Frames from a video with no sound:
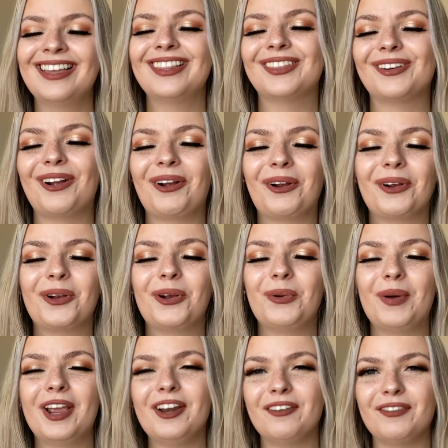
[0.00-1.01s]
There are
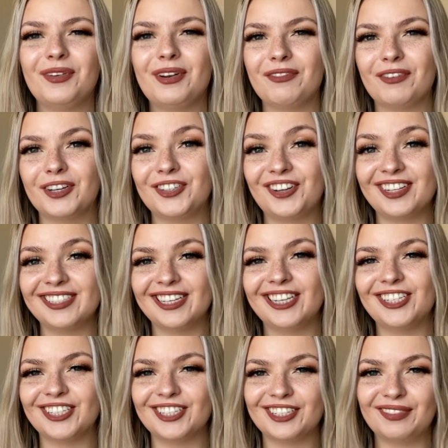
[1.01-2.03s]
quite a few different
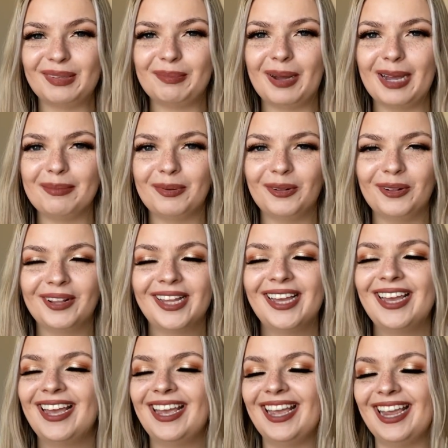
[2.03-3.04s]
translations of the Bible,
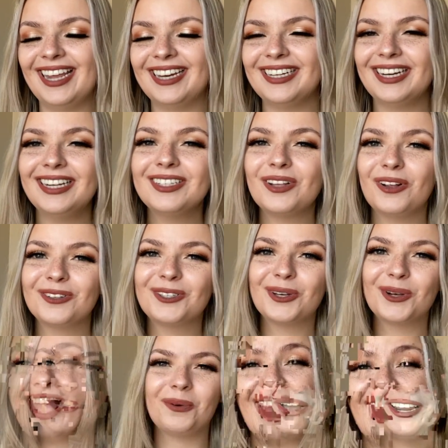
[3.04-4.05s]
and it is also
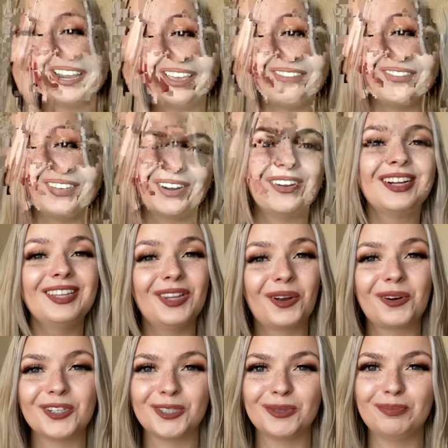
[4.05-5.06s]
quite a very
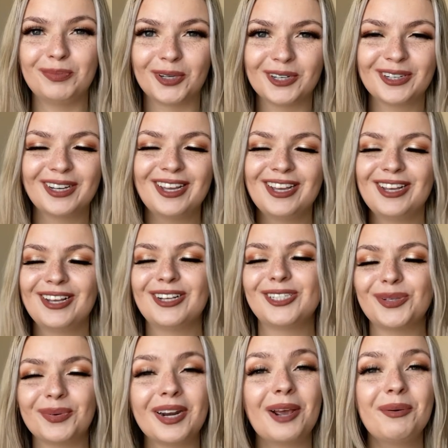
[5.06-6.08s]
large book.
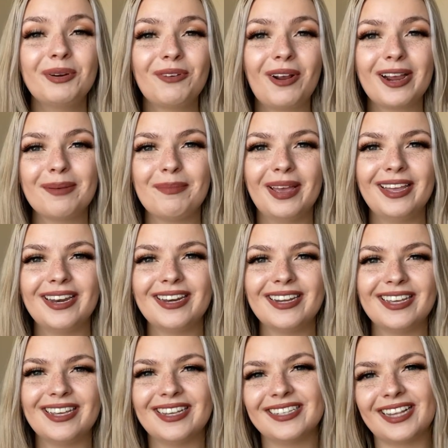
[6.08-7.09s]
So what I would recommend
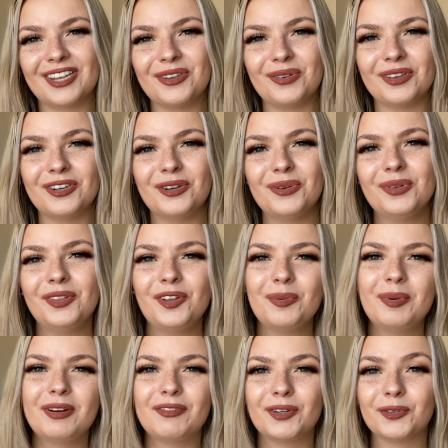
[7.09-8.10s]
is that you can do a little
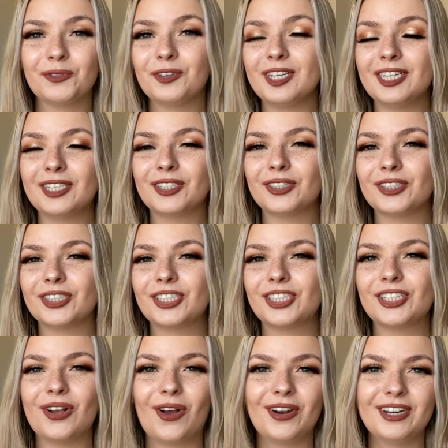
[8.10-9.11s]
bit of a
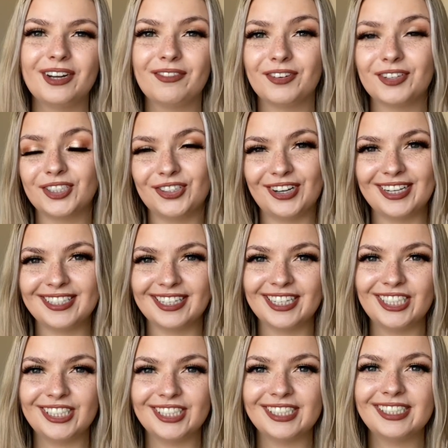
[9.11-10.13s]
research on different
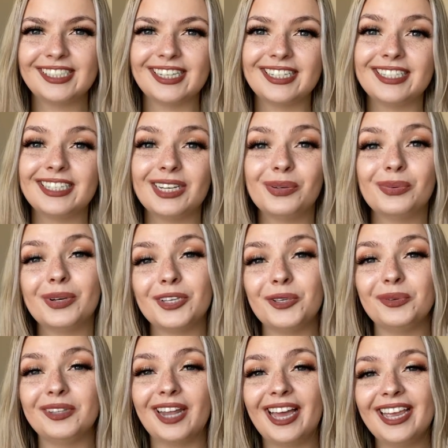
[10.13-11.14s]
translations and see what you
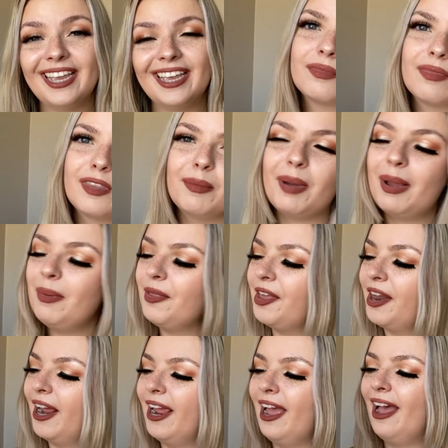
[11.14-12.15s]
like. The Bible
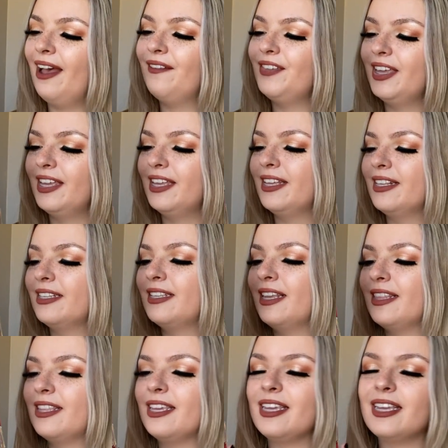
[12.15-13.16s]
that I have is
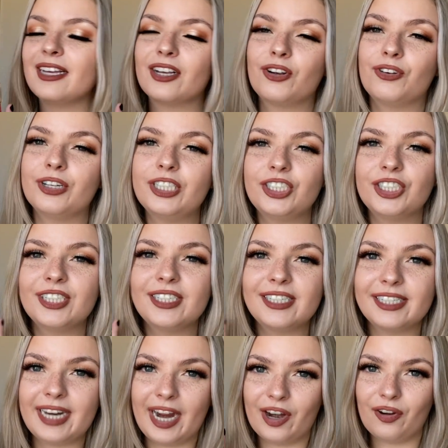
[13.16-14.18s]
the Christian
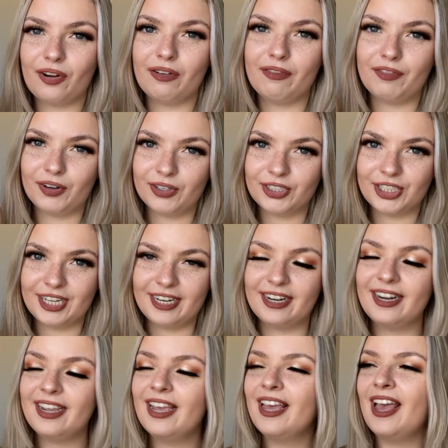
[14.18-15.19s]
Standard Version,